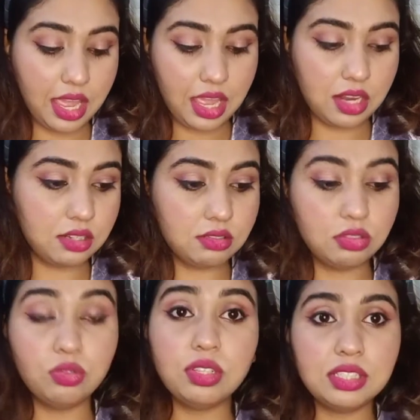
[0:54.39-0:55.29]
and
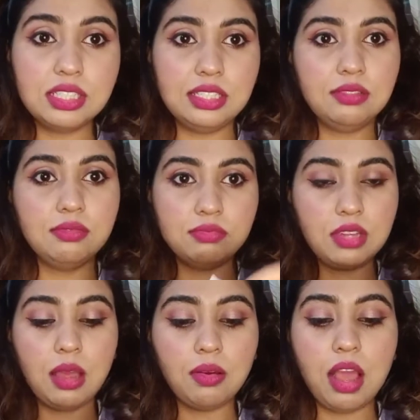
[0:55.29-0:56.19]
you can see
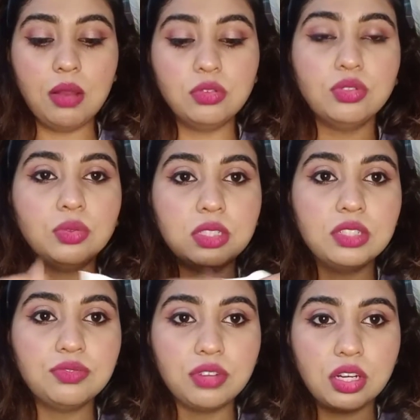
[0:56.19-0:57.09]
I'll do it in
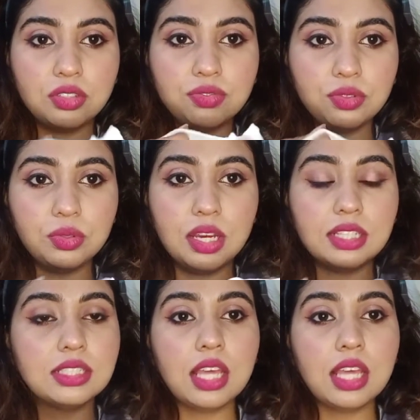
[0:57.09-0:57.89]
front of you guys.